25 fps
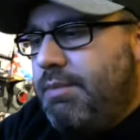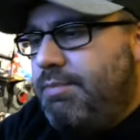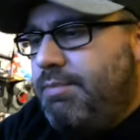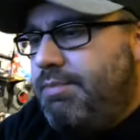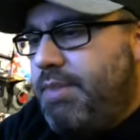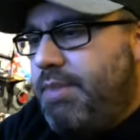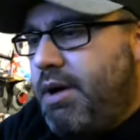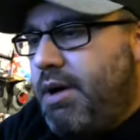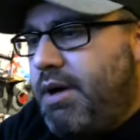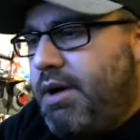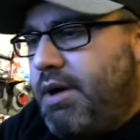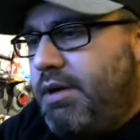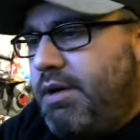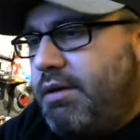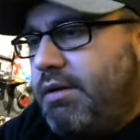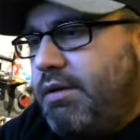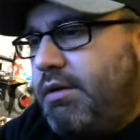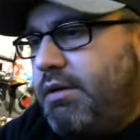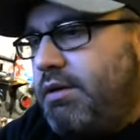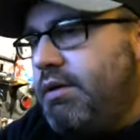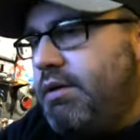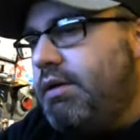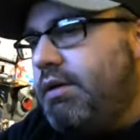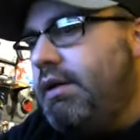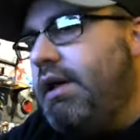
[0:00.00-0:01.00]
But
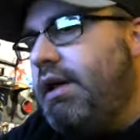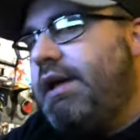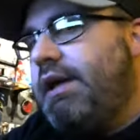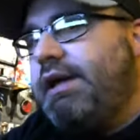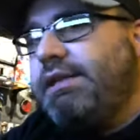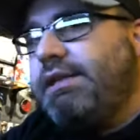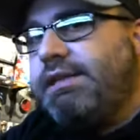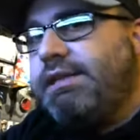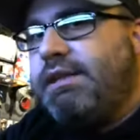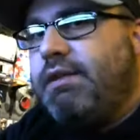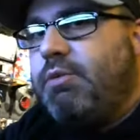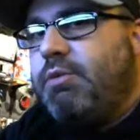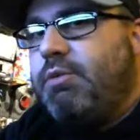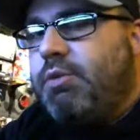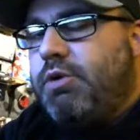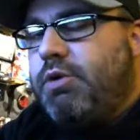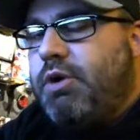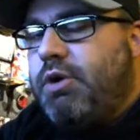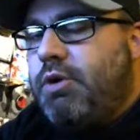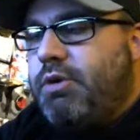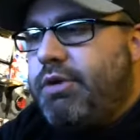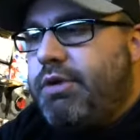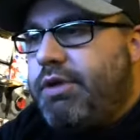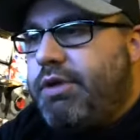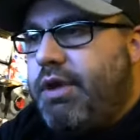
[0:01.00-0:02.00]
like I said, we'll
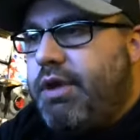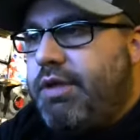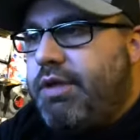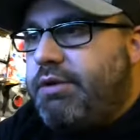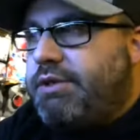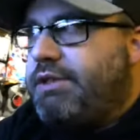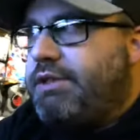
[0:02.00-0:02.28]
go into the other